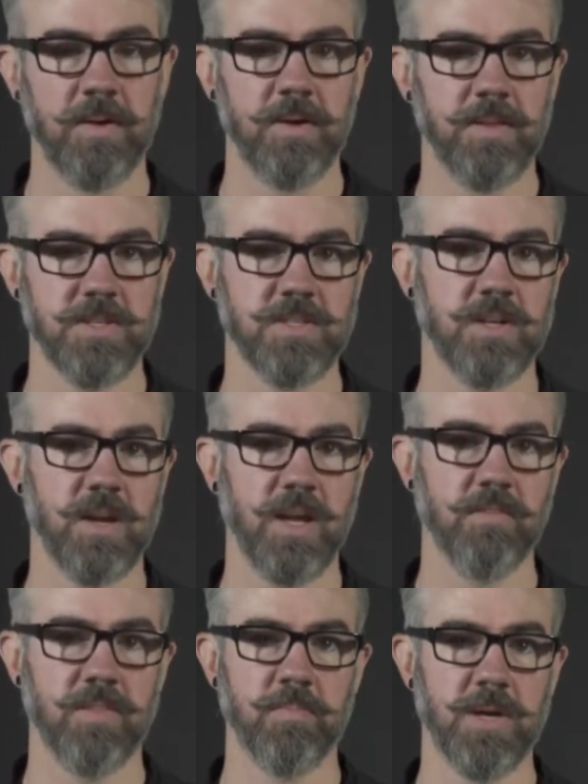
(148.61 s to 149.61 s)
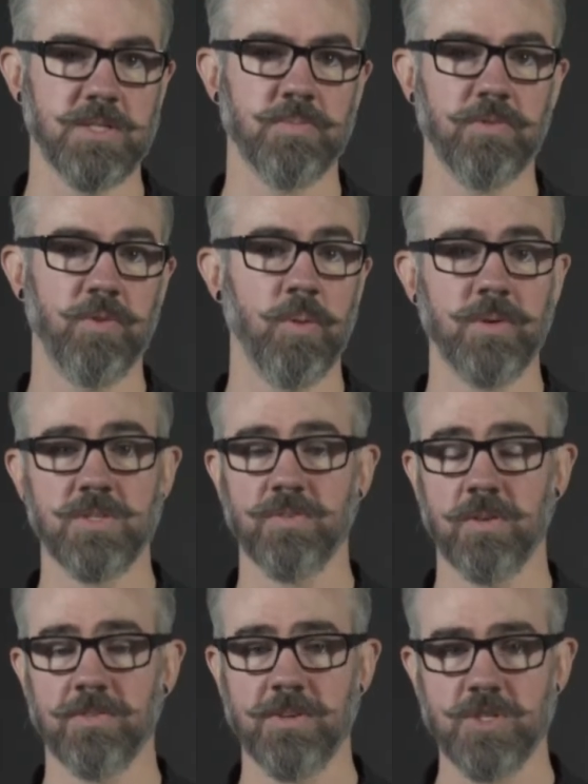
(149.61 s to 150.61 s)
This is going to give the best performance
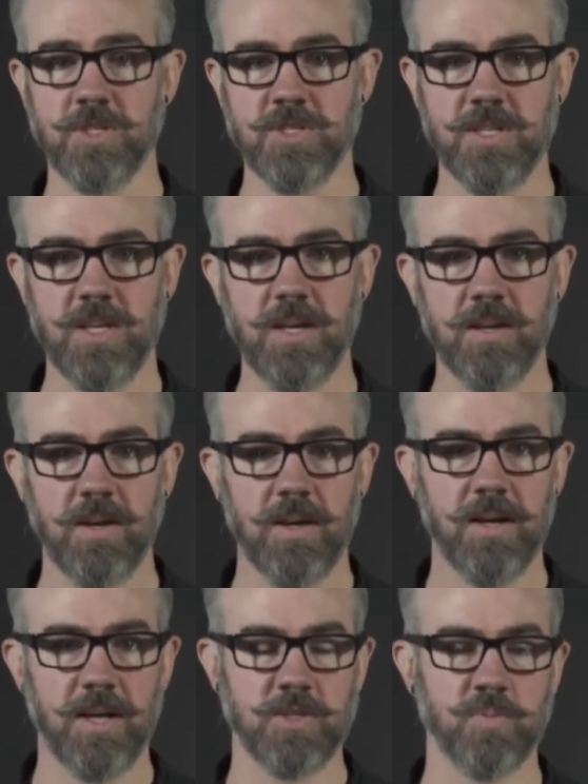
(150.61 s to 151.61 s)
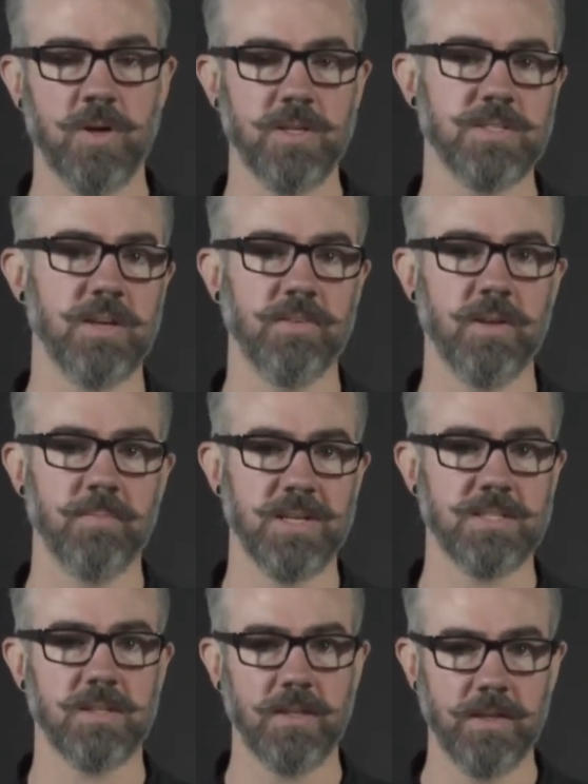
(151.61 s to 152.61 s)
for efficiency, as well as giving the
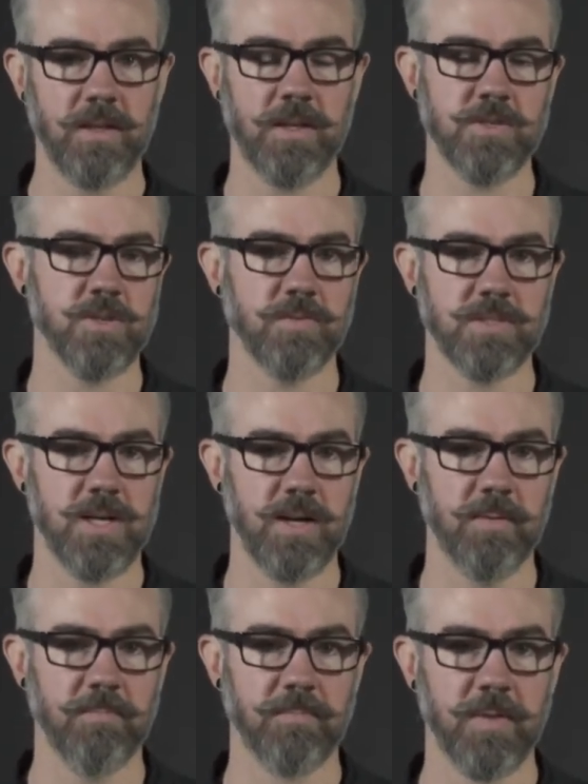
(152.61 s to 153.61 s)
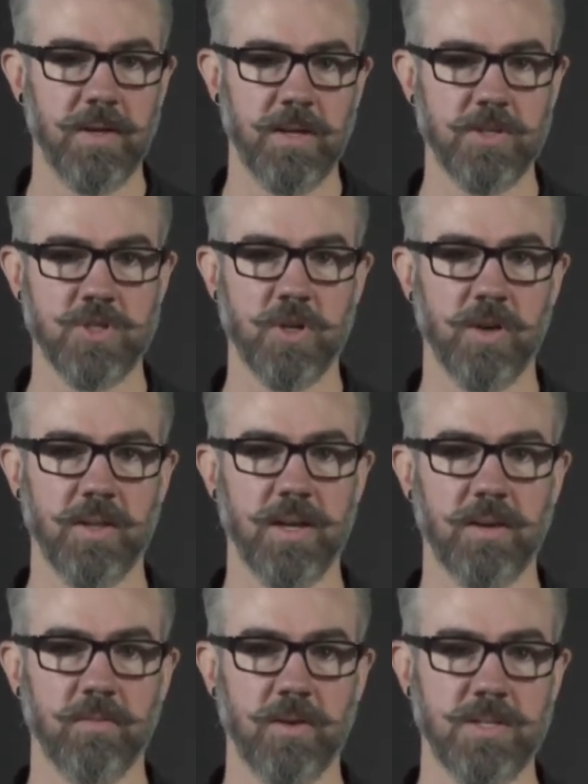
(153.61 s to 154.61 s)
best cleanliness over time, ensuring
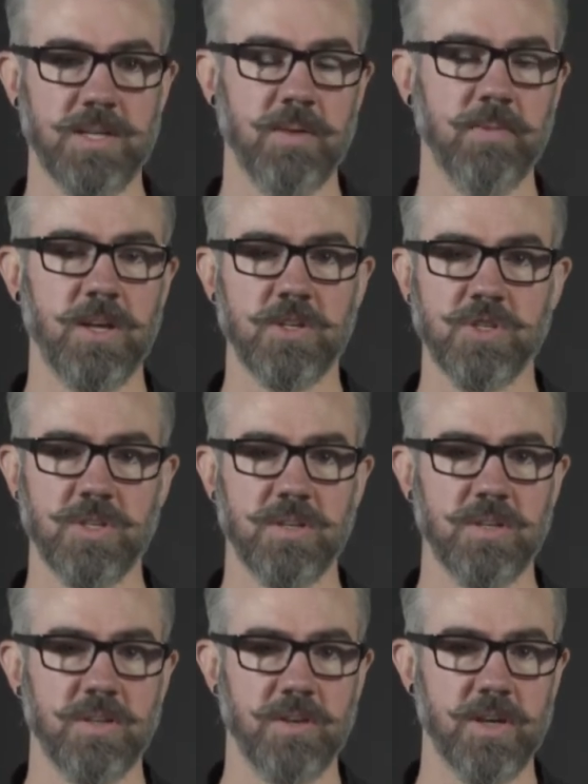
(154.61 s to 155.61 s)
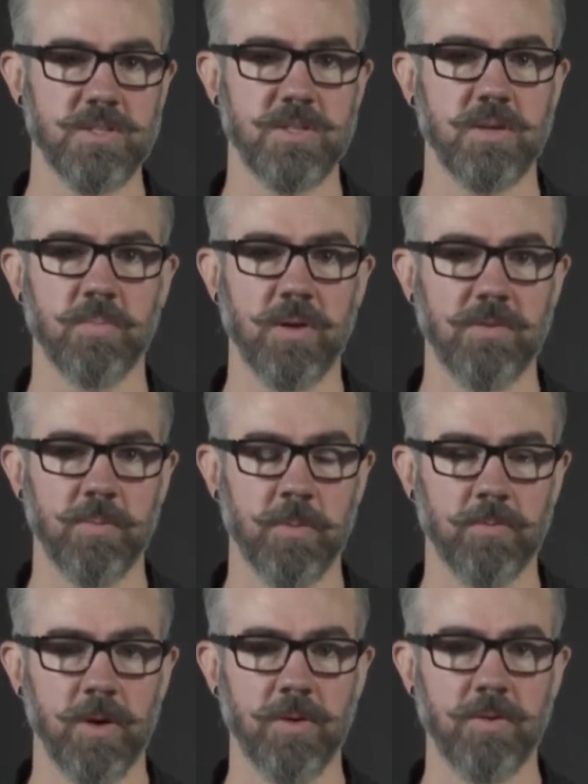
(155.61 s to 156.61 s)
that contamination, dust and debris from the
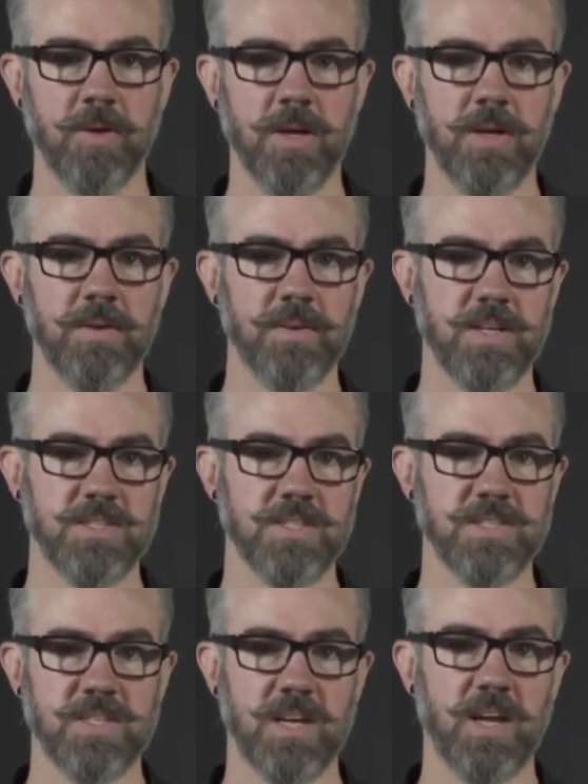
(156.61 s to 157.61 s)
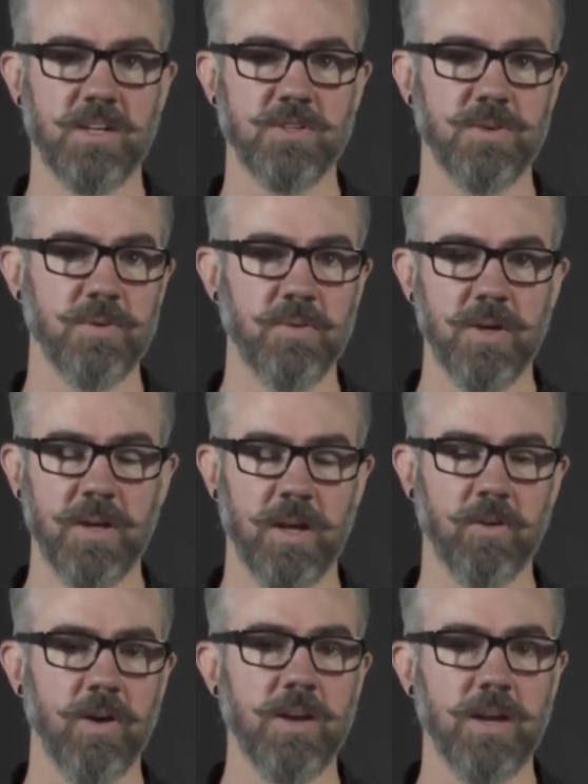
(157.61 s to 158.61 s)
road isn't sticking to
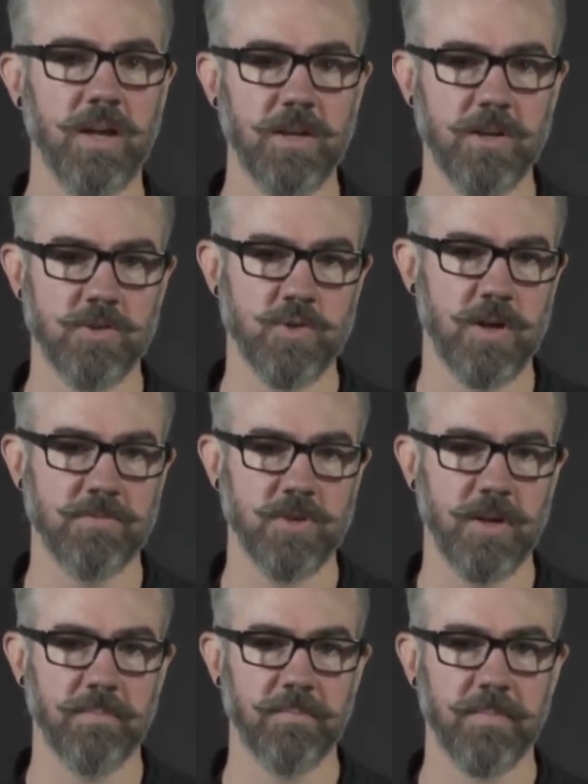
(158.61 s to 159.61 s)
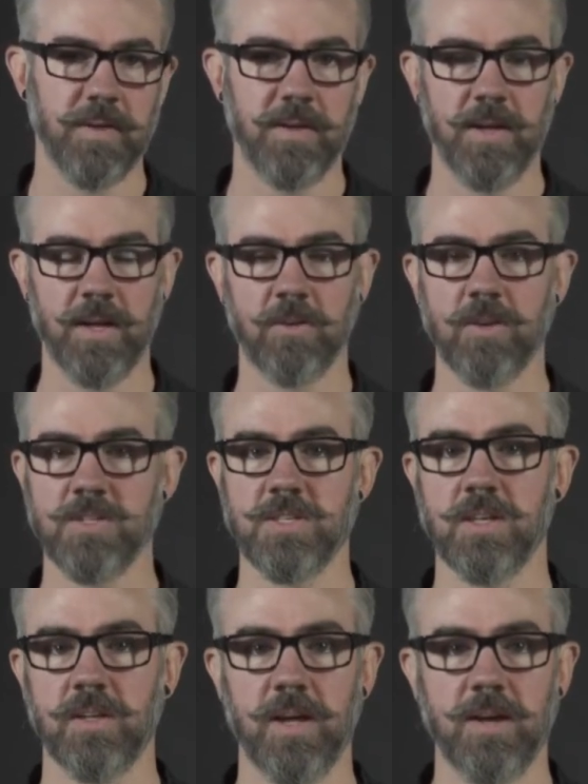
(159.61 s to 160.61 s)
and grinding into your drivetrain,
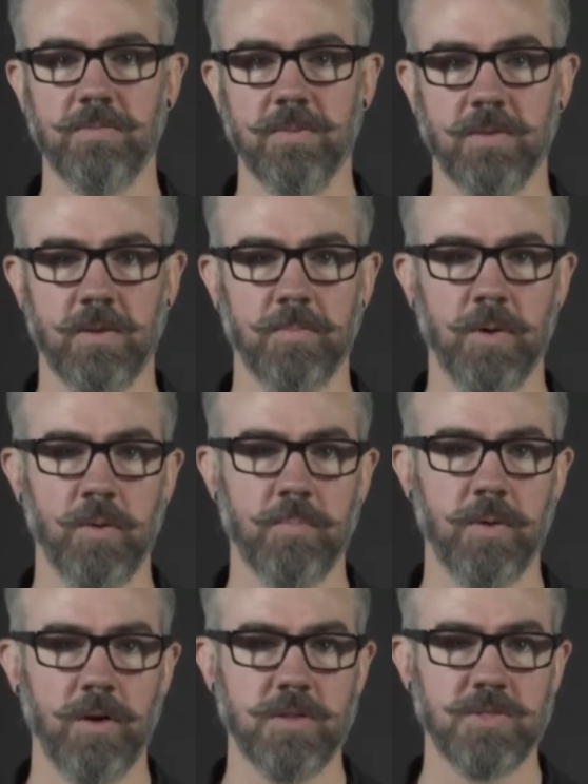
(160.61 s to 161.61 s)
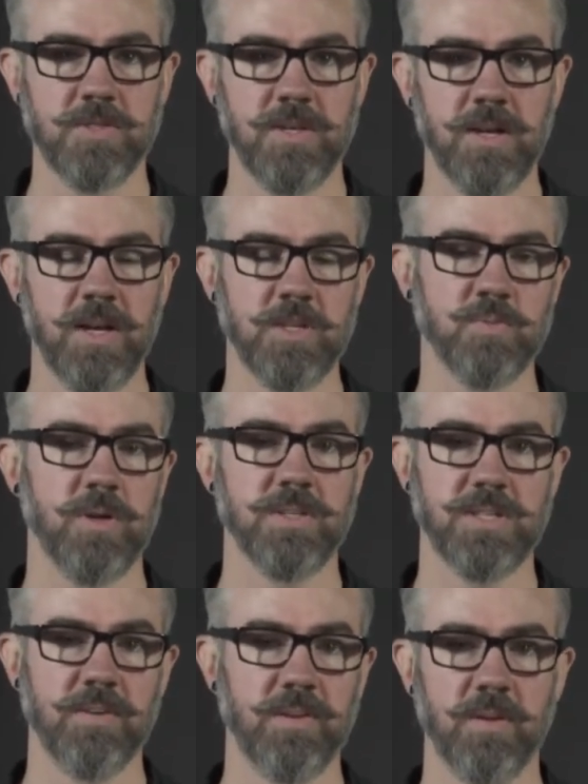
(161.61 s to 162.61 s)
increasing the life of the component parts, as well
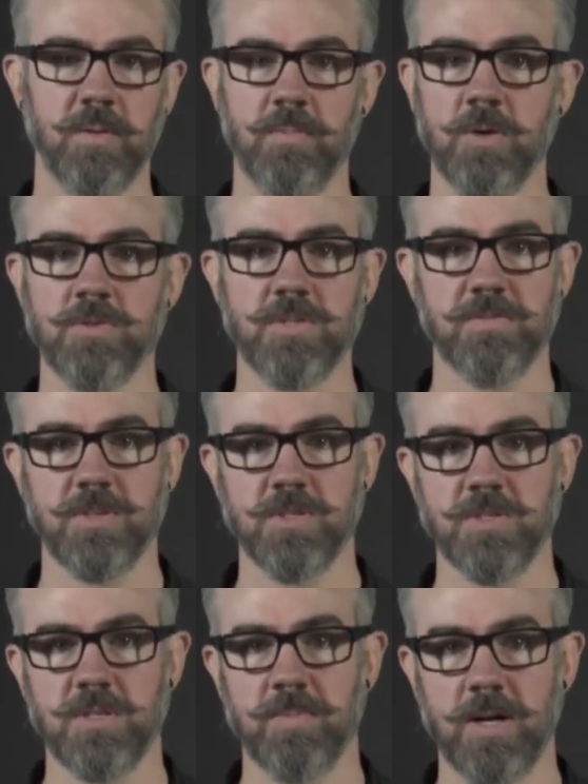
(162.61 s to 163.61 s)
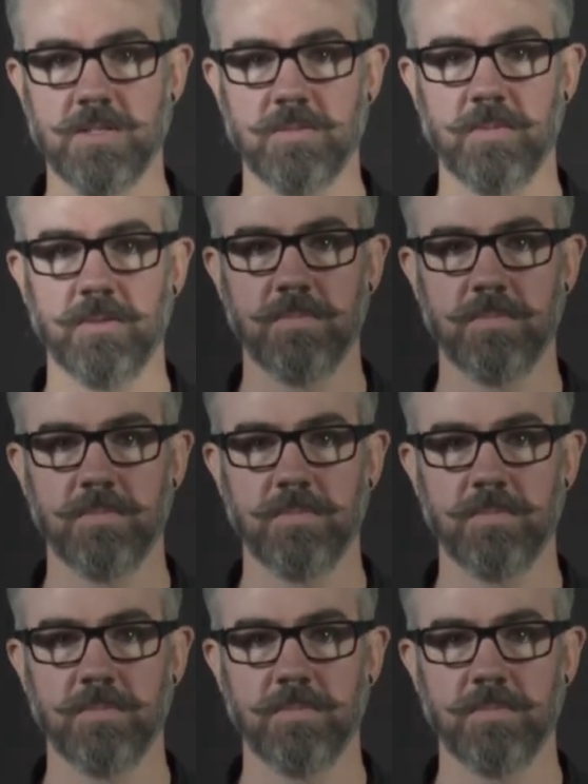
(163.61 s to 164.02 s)
as giving you the most efficiency possible.